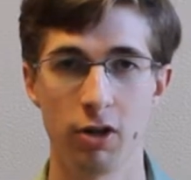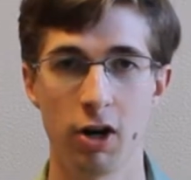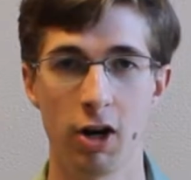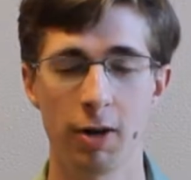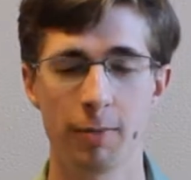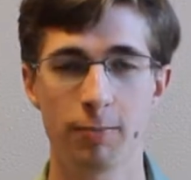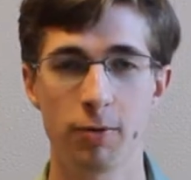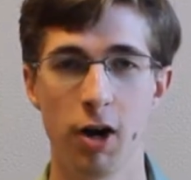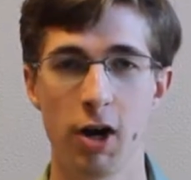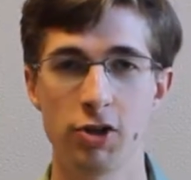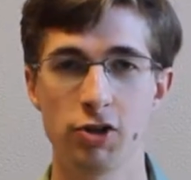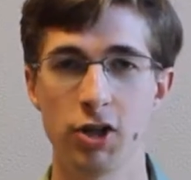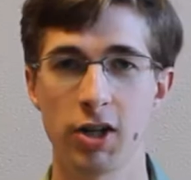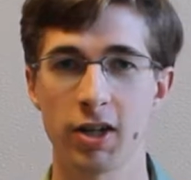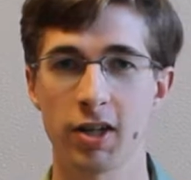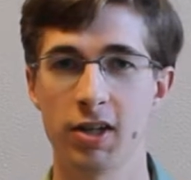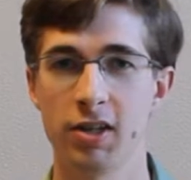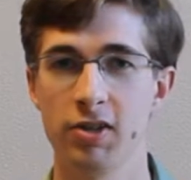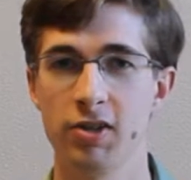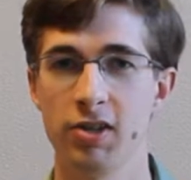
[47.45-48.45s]
Our
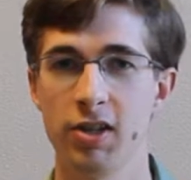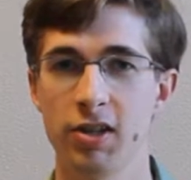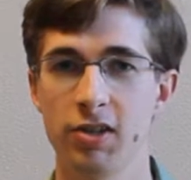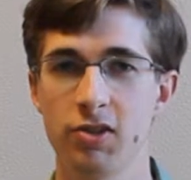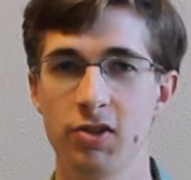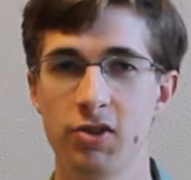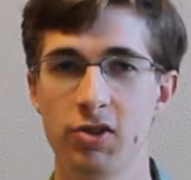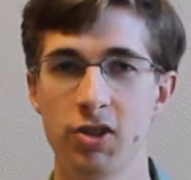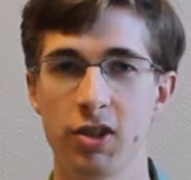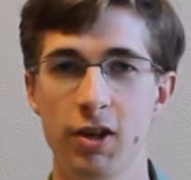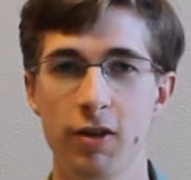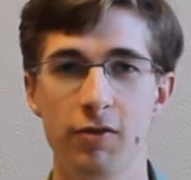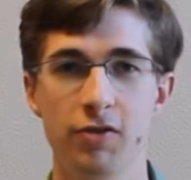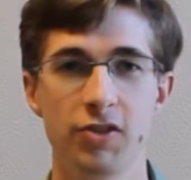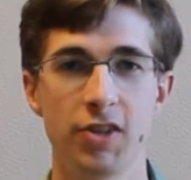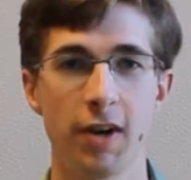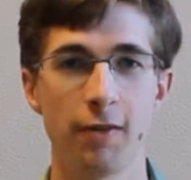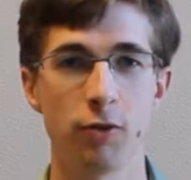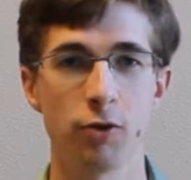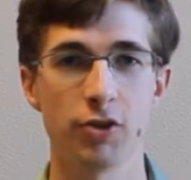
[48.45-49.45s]
project consists of
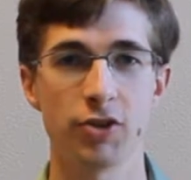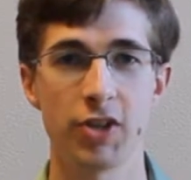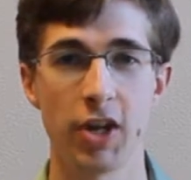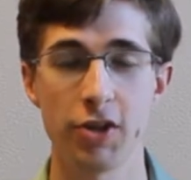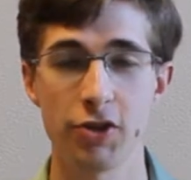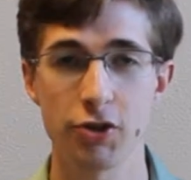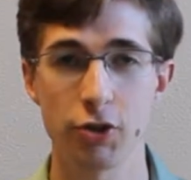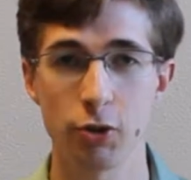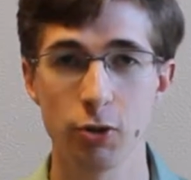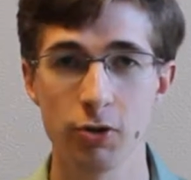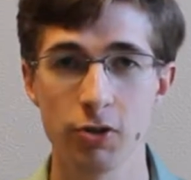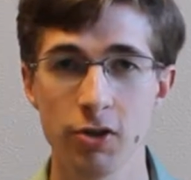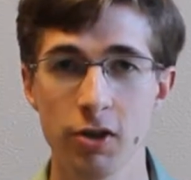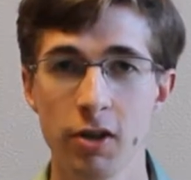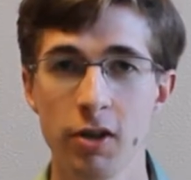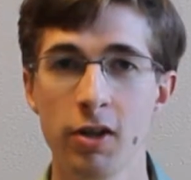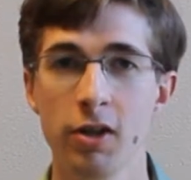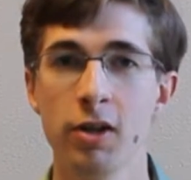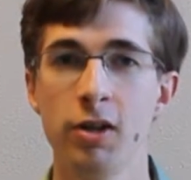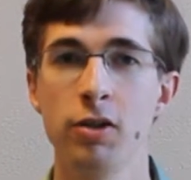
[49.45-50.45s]
several sensors
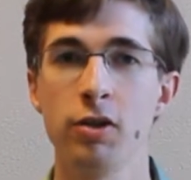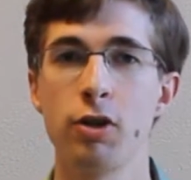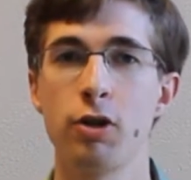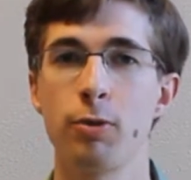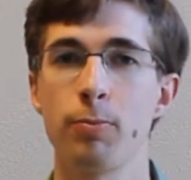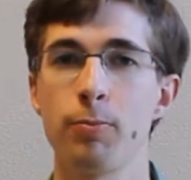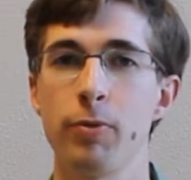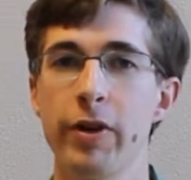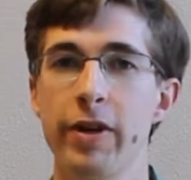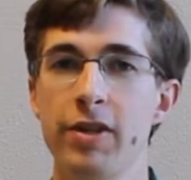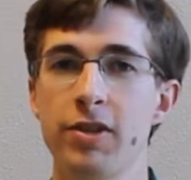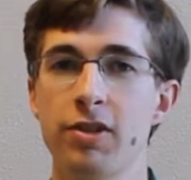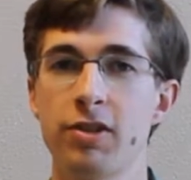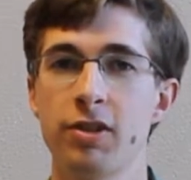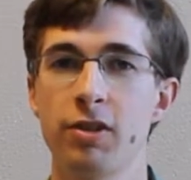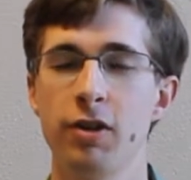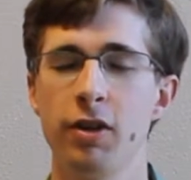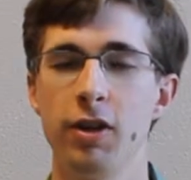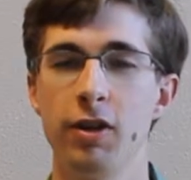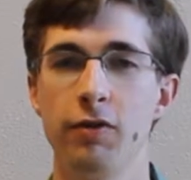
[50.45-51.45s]
that are
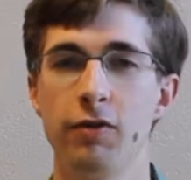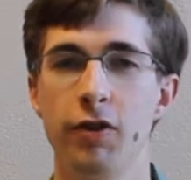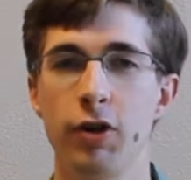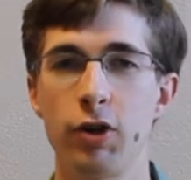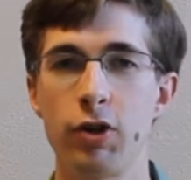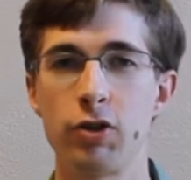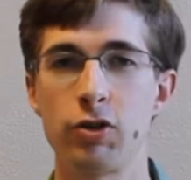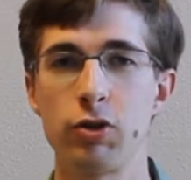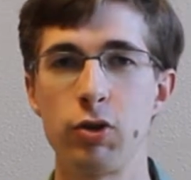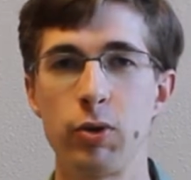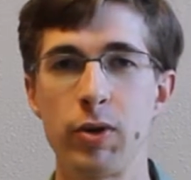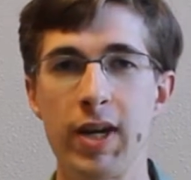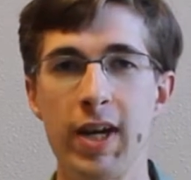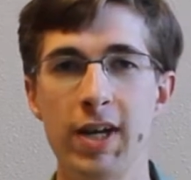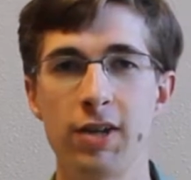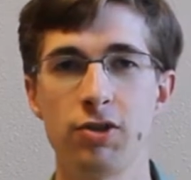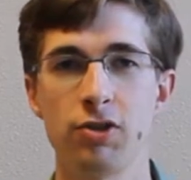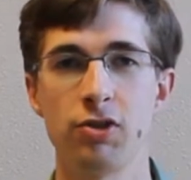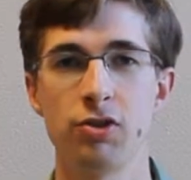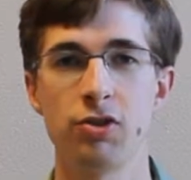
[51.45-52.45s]
placed in various
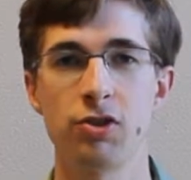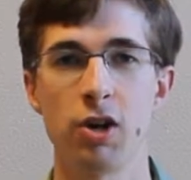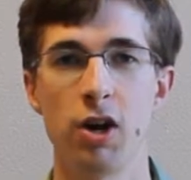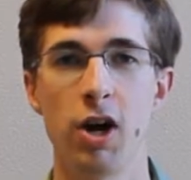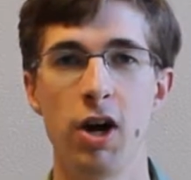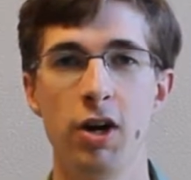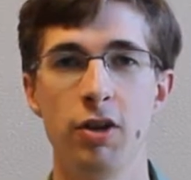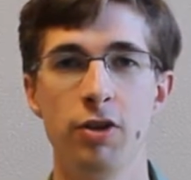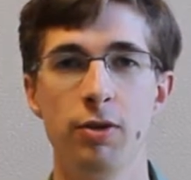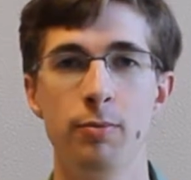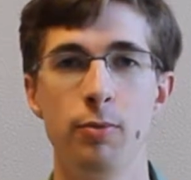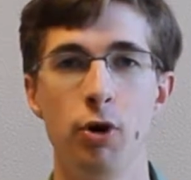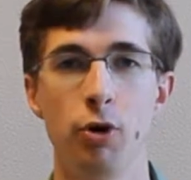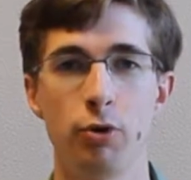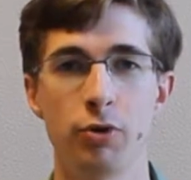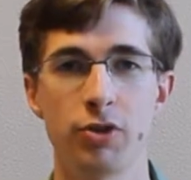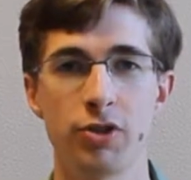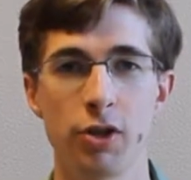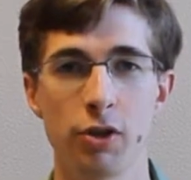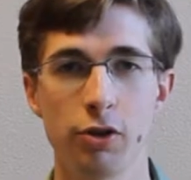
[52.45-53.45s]
locations on the
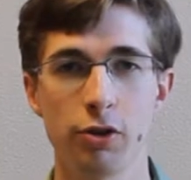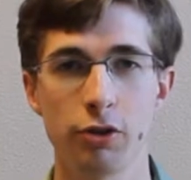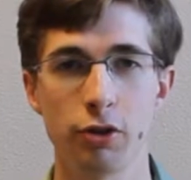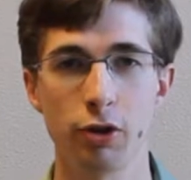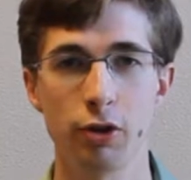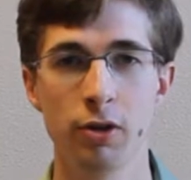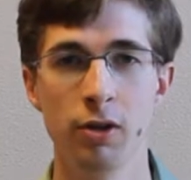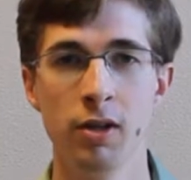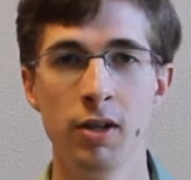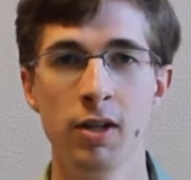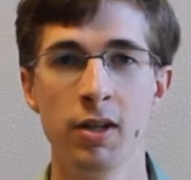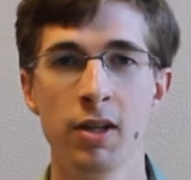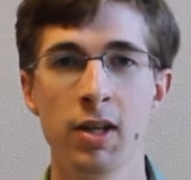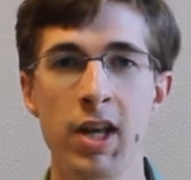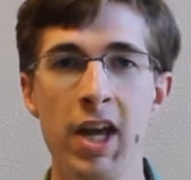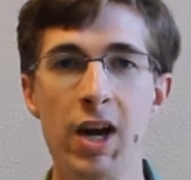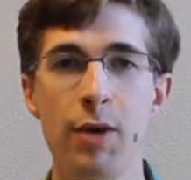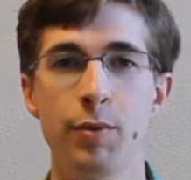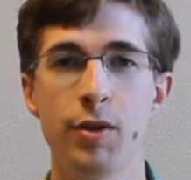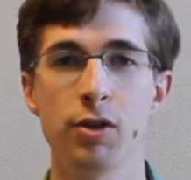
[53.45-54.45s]
motor cylinder,
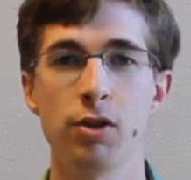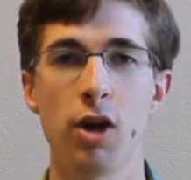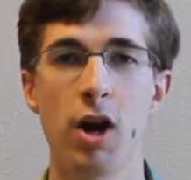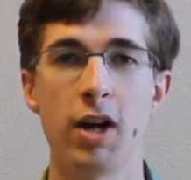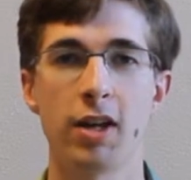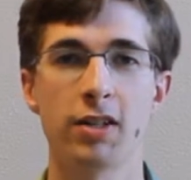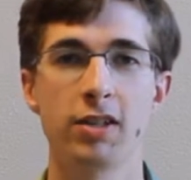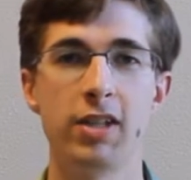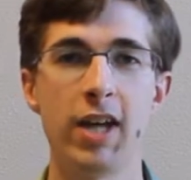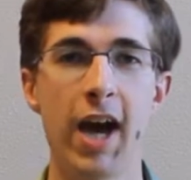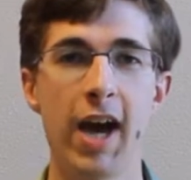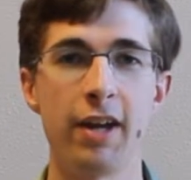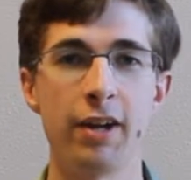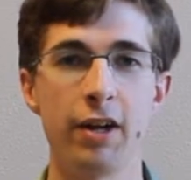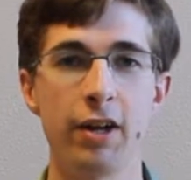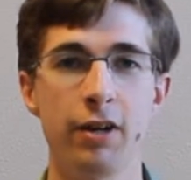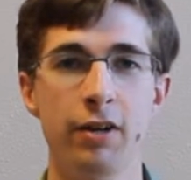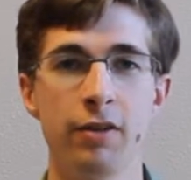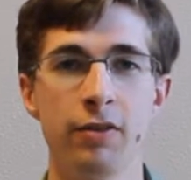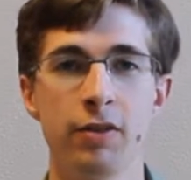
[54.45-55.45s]
and we log
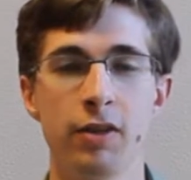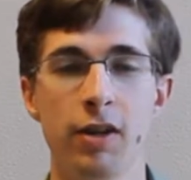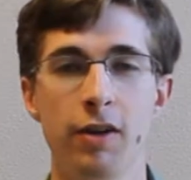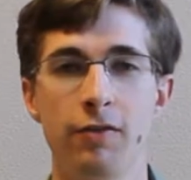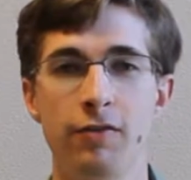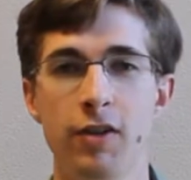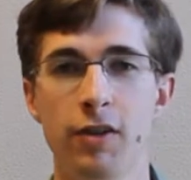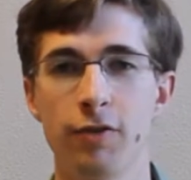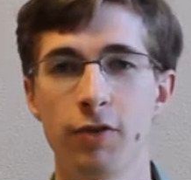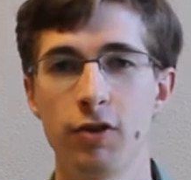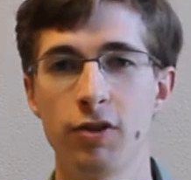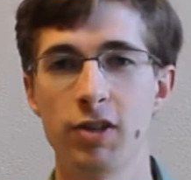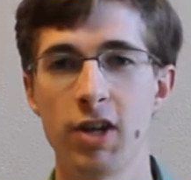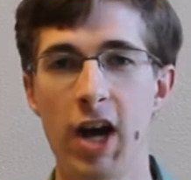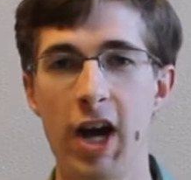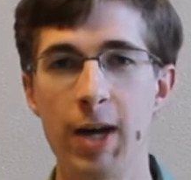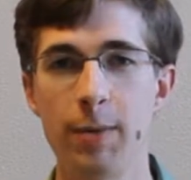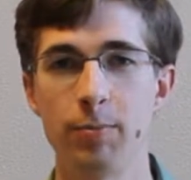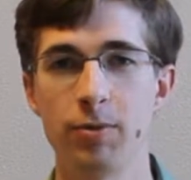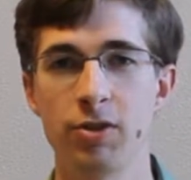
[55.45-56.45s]
data of different
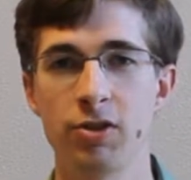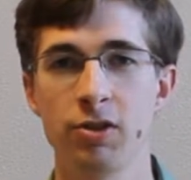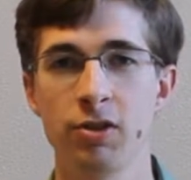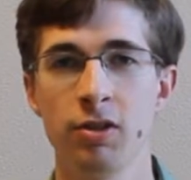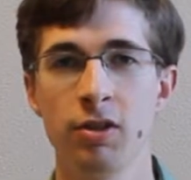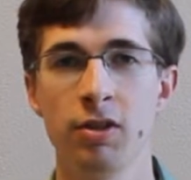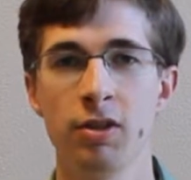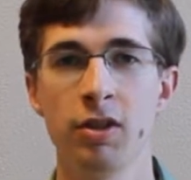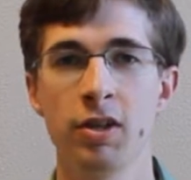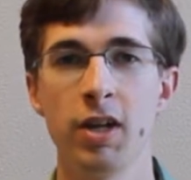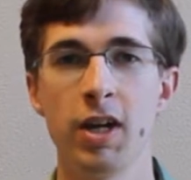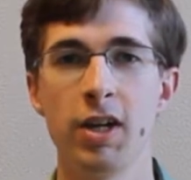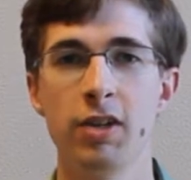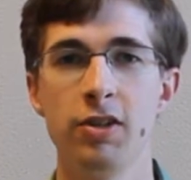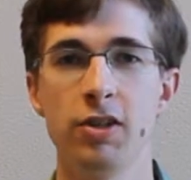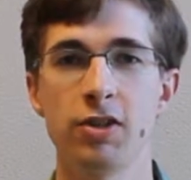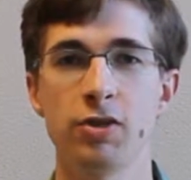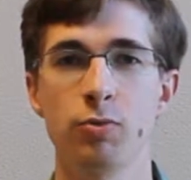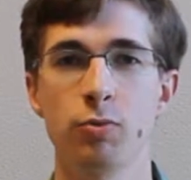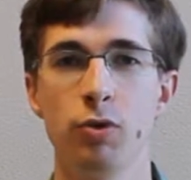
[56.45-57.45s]
types,
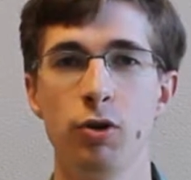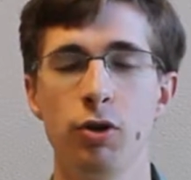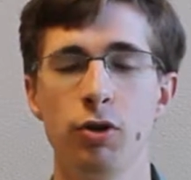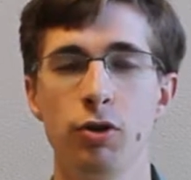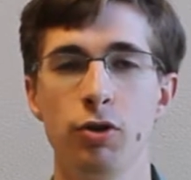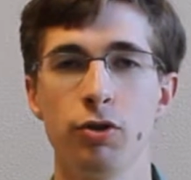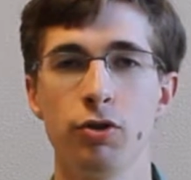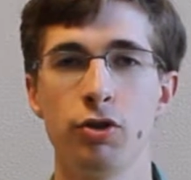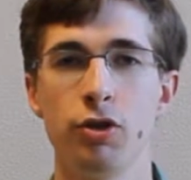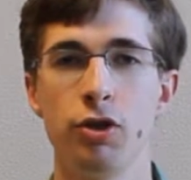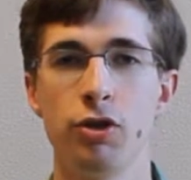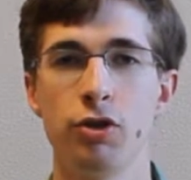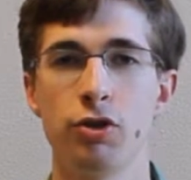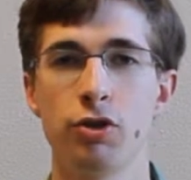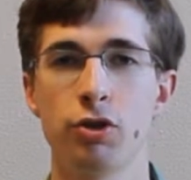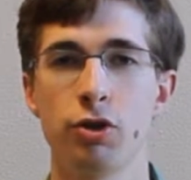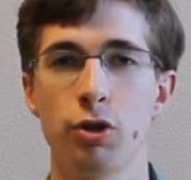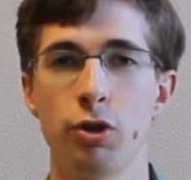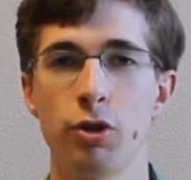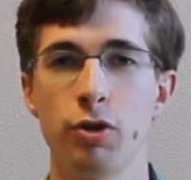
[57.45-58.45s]
and this will
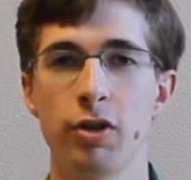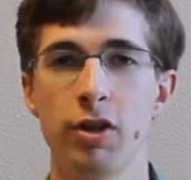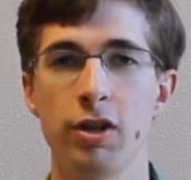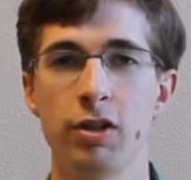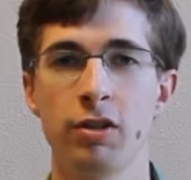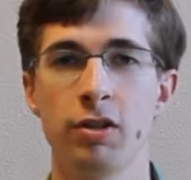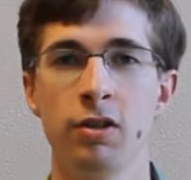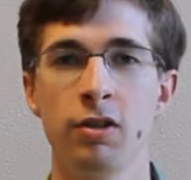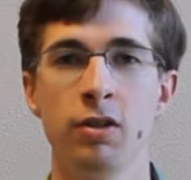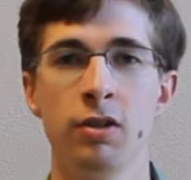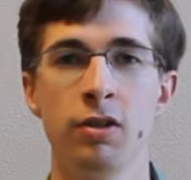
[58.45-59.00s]
ensure that